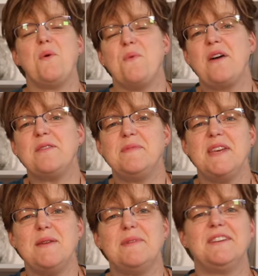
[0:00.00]
Welcome to
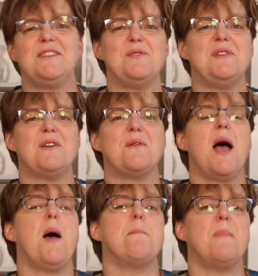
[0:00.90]
Epida Studio.
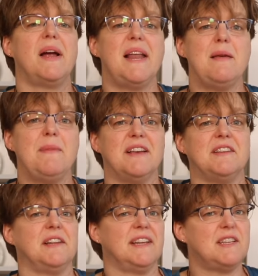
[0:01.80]
My name
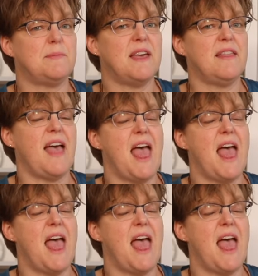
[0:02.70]
is Elizabeth,